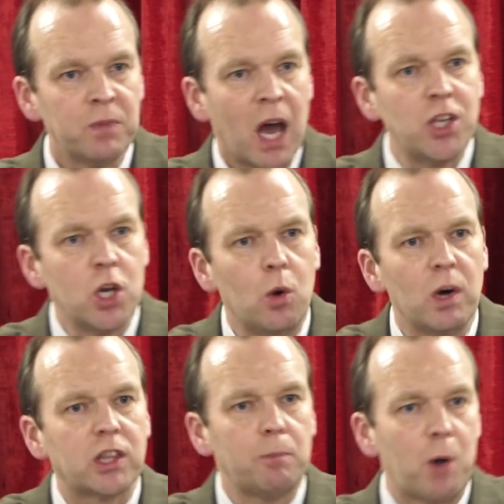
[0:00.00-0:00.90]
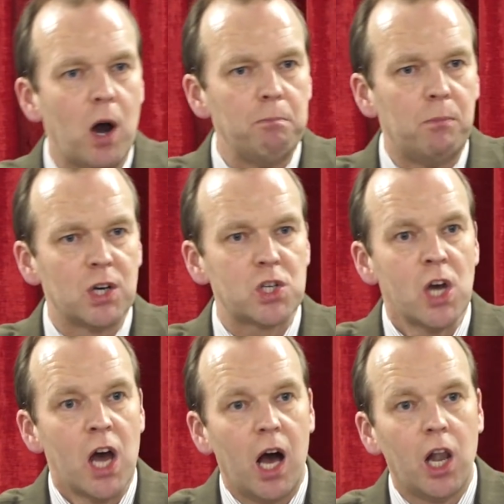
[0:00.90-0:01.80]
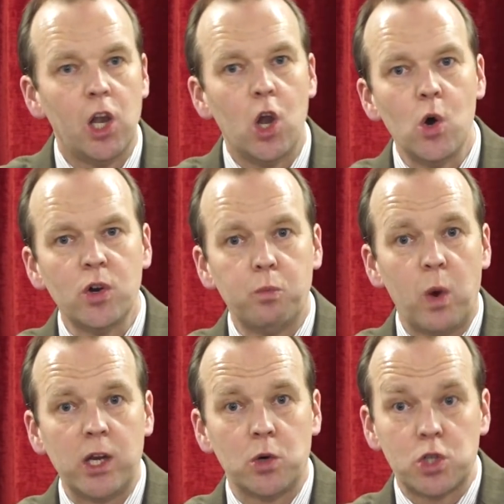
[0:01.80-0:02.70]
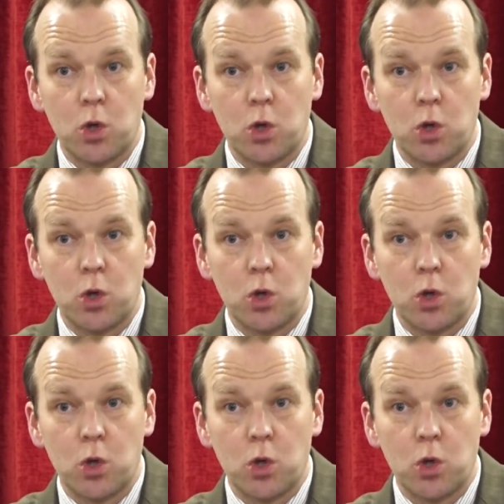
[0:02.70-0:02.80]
And you know what the problem was? A load of widows.